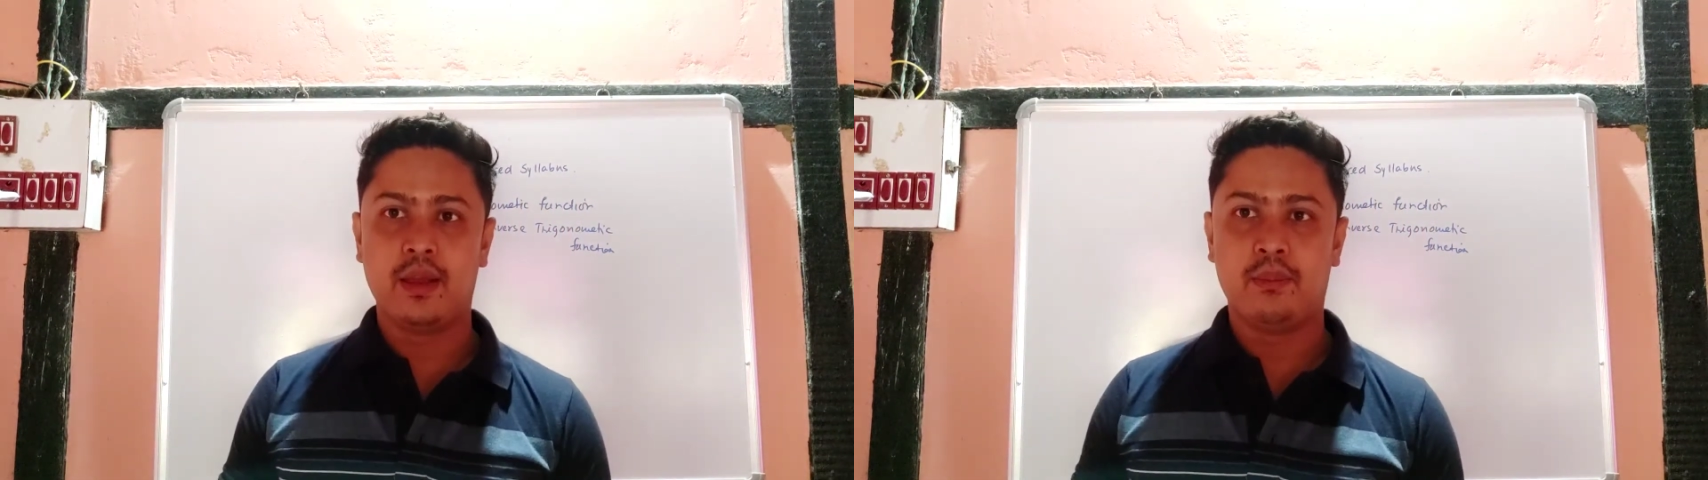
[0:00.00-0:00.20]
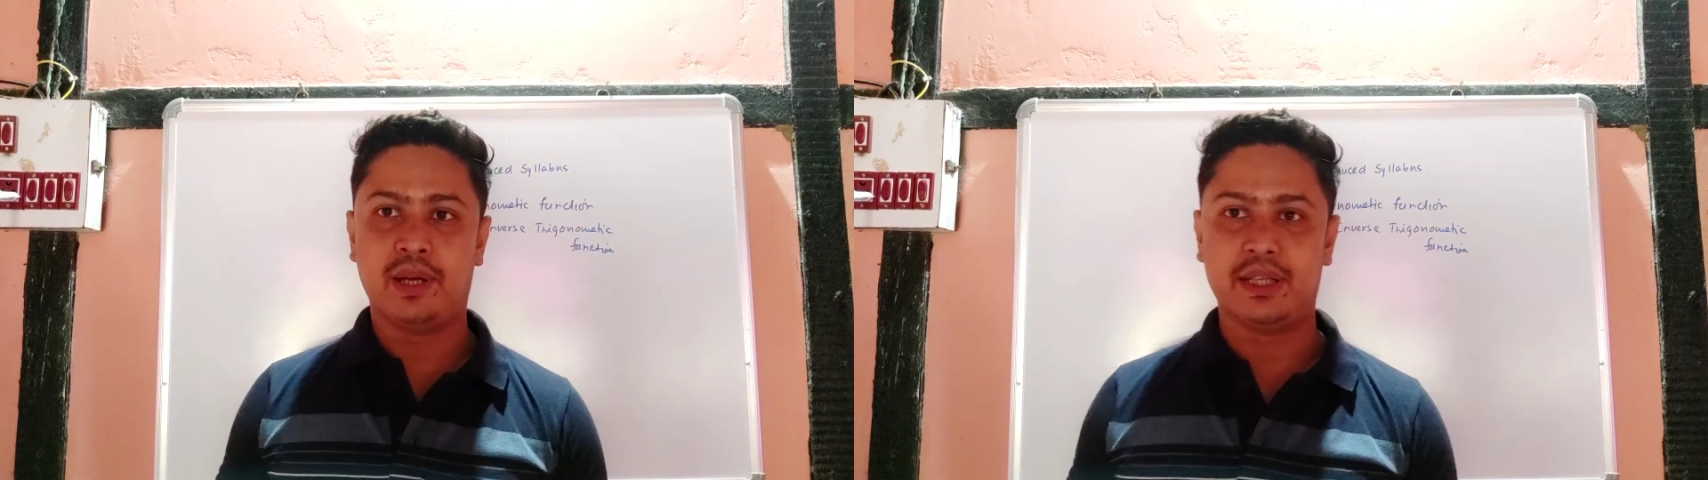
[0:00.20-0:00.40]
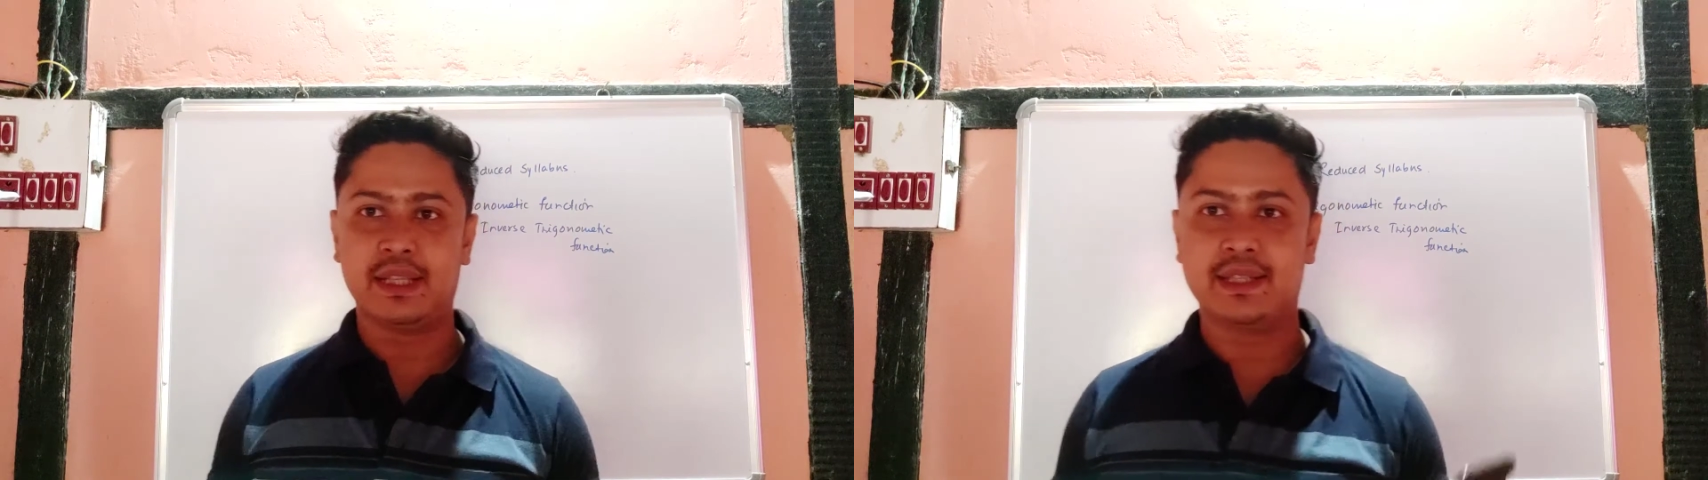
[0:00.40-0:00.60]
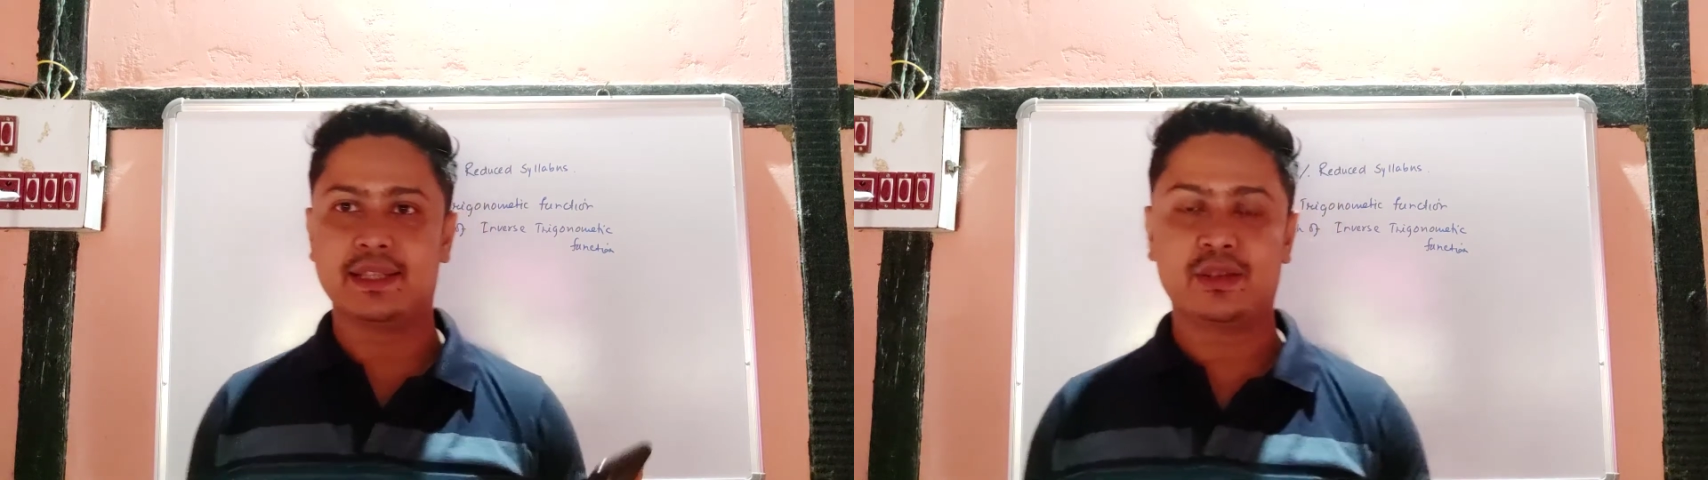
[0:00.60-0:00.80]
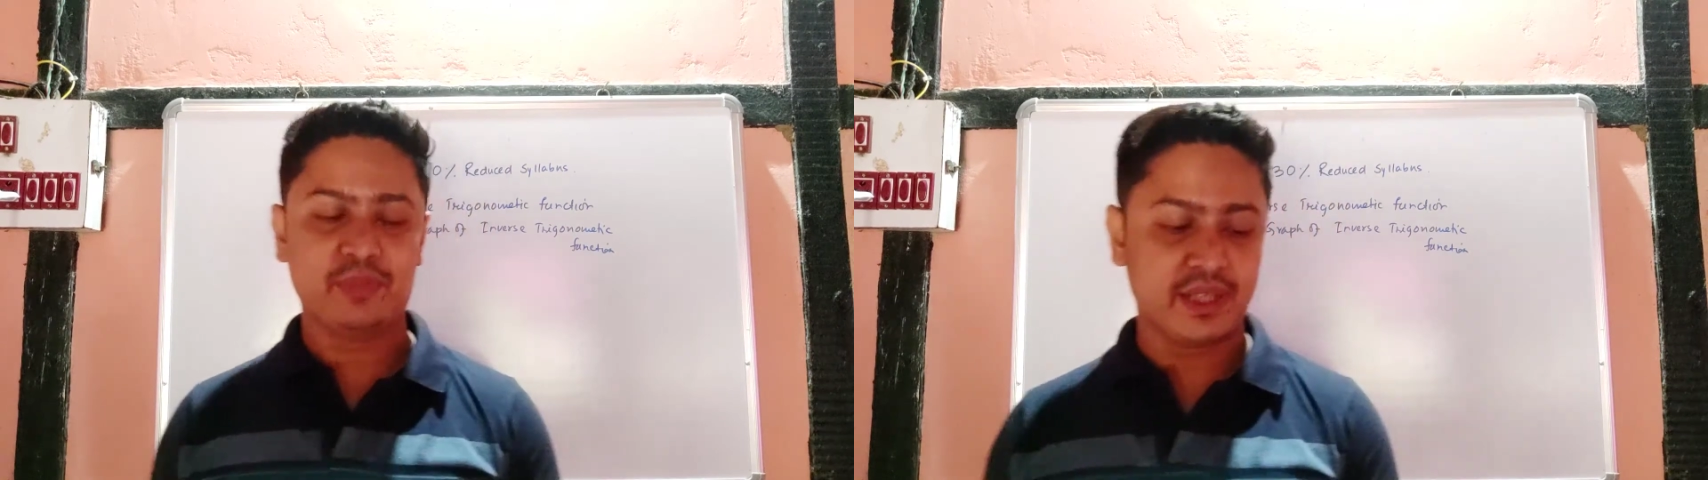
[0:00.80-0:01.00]
But it
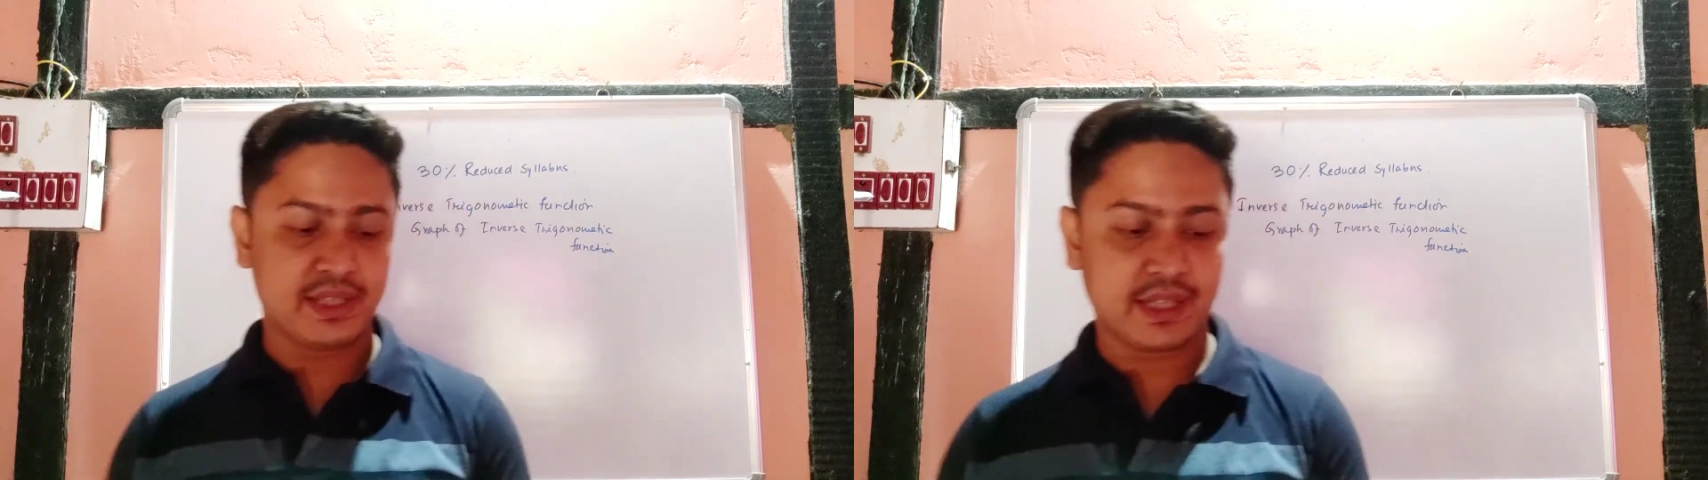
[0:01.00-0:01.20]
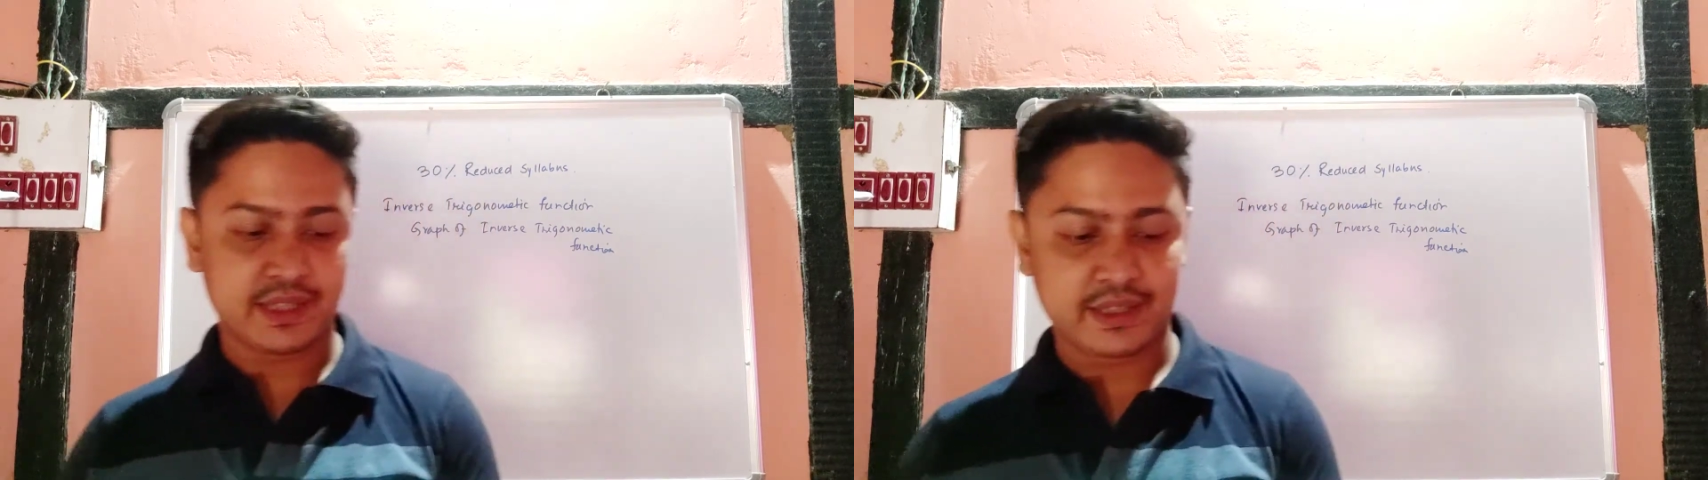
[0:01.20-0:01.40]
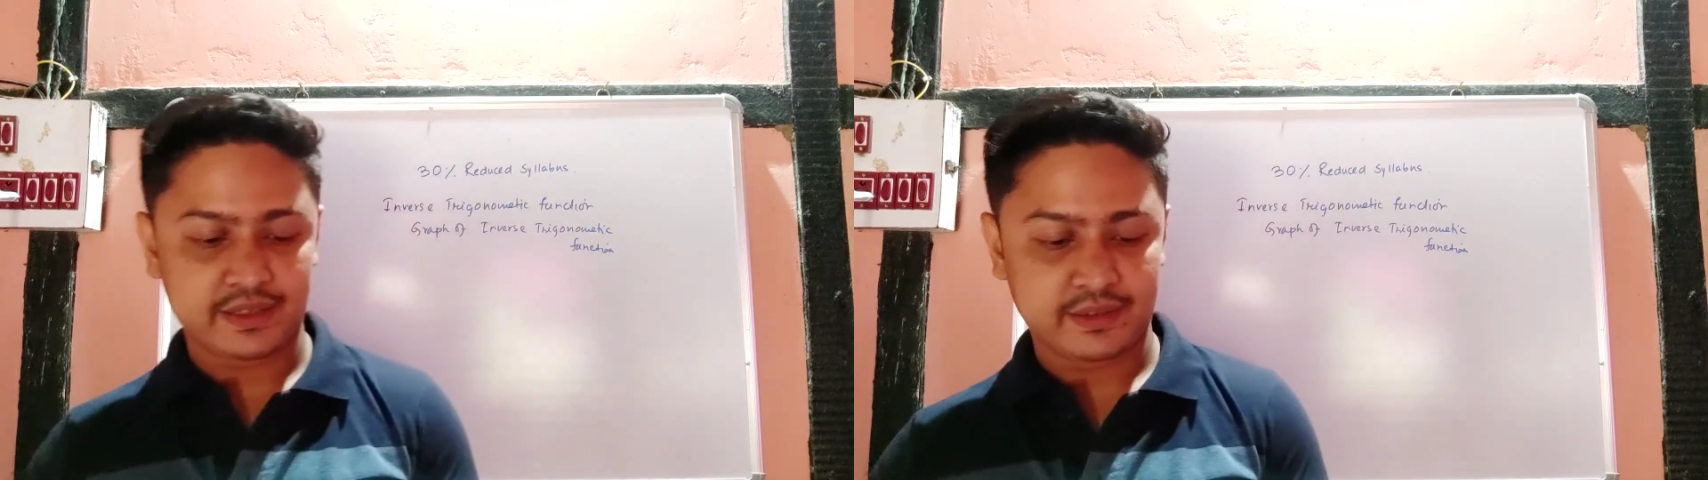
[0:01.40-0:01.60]
doesn't mean that